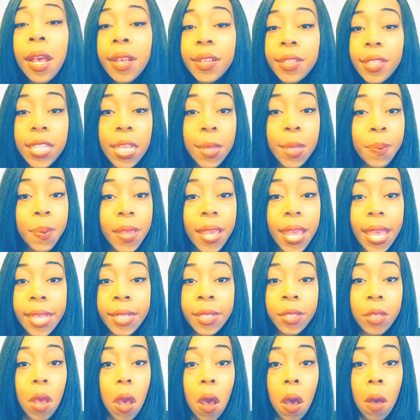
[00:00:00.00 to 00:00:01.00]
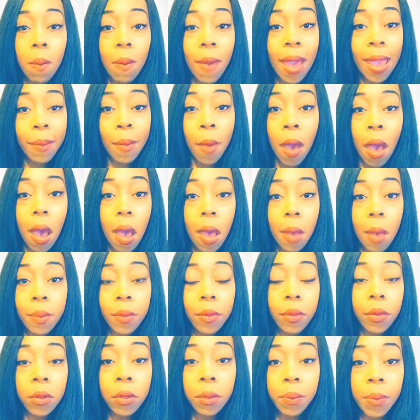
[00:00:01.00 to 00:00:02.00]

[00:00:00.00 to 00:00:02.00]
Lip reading: CPS called my mom,